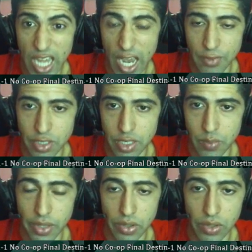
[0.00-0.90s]
after him
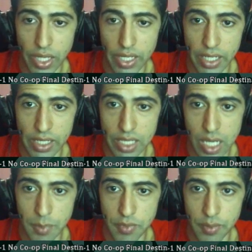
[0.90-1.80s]
without landing on
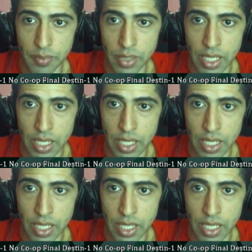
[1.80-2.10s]
top of him.